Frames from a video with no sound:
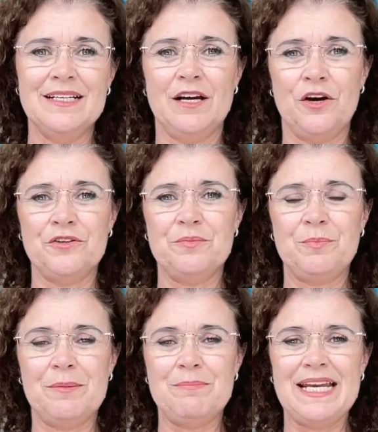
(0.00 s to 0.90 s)
owned
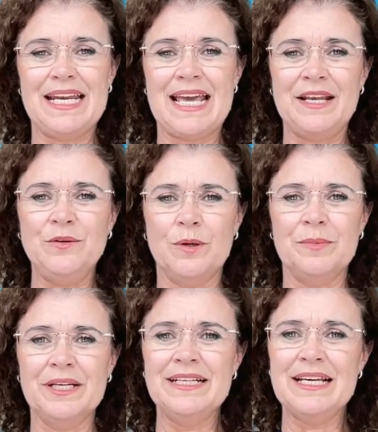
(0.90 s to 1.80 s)
by men and
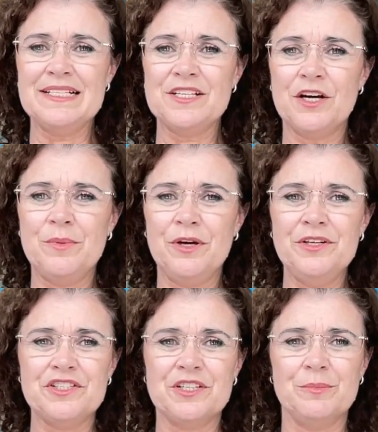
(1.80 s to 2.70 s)
women as home
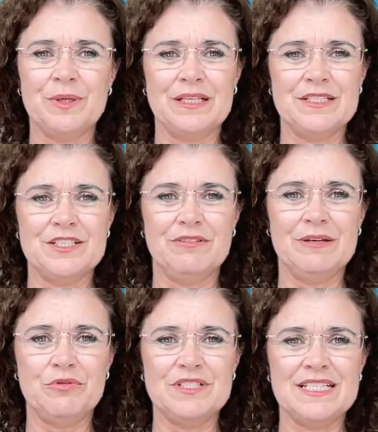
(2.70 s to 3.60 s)
ownership begins to
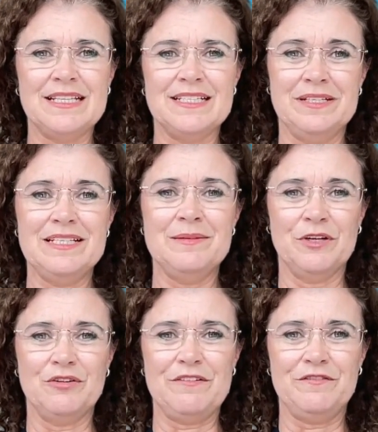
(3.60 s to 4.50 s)
represent the
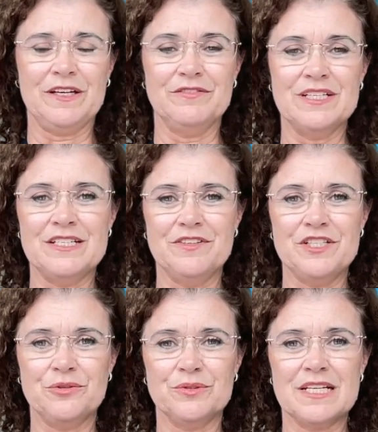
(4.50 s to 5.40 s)
demographic of
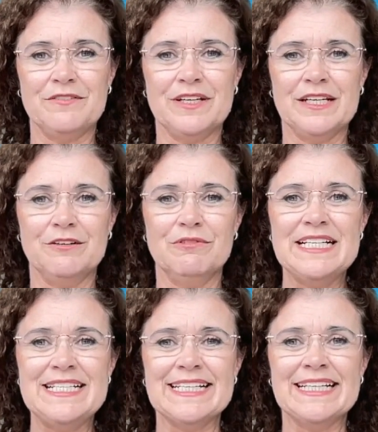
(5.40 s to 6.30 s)
individuals living in a
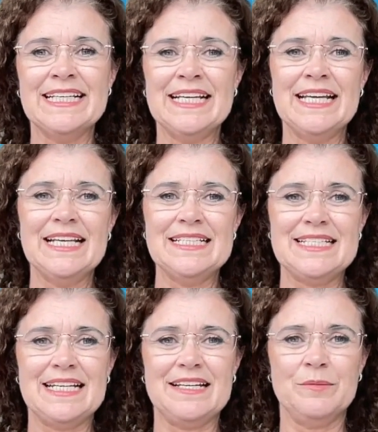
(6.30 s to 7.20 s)
region
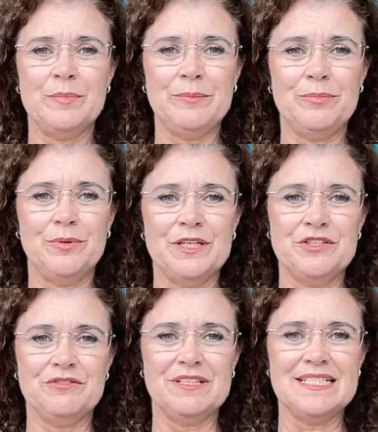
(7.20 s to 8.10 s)
instead of the people
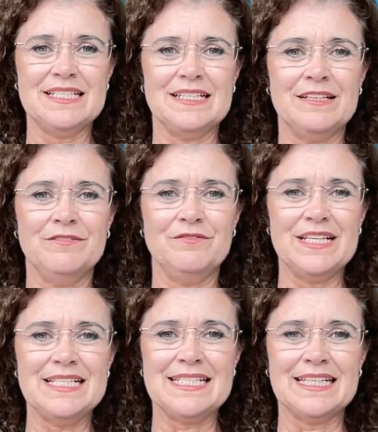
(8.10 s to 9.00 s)
interested in
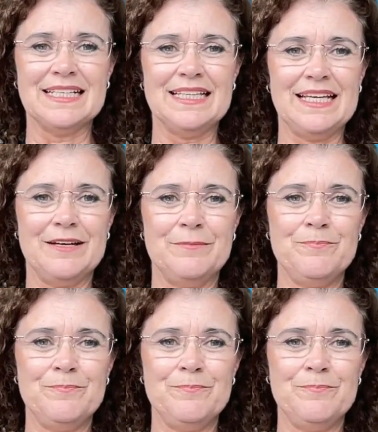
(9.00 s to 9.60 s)
investing there.